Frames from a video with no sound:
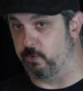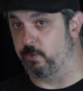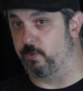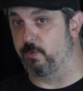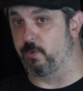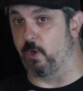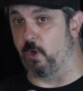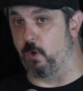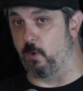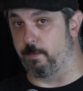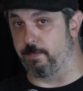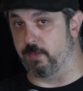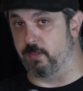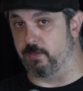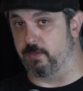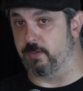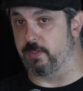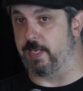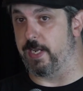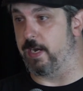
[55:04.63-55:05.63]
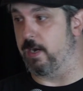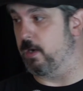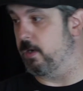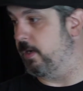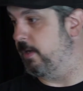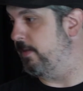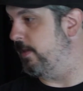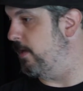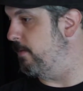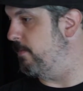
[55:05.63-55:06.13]
the open snare, and
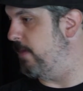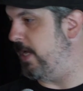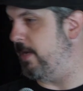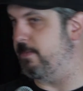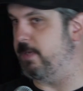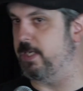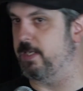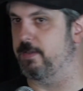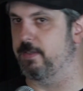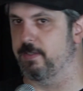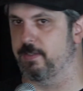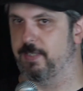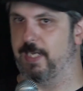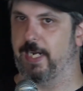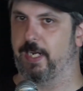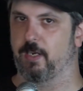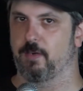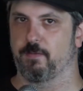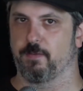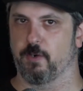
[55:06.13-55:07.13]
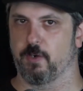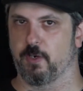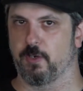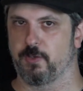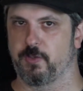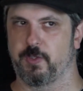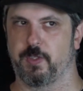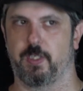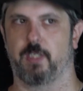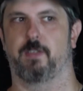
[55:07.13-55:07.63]
then maybe the second verse,
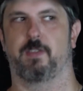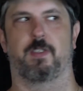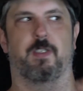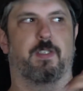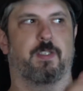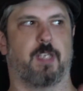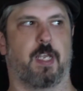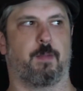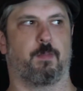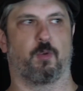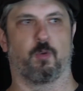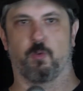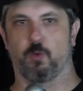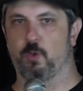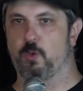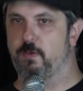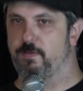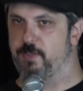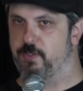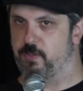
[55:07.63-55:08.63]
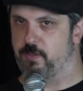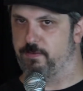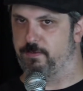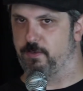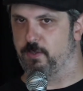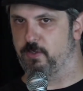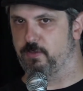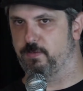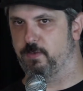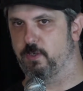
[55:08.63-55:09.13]
it's the same groove as the first
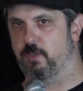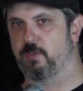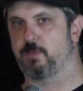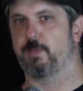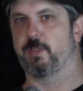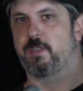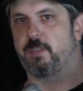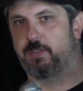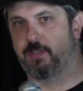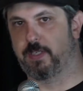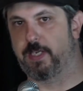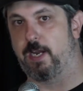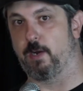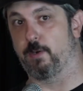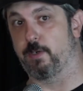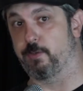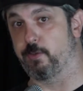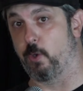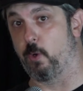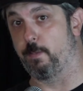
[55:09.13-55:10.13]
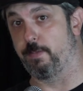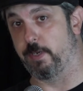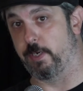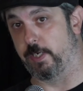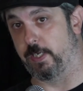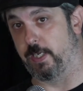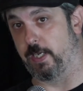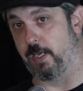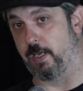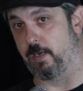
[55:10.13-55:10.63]
verse, but the snare is open
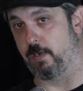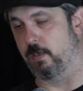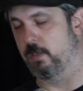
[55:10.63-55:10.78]
again.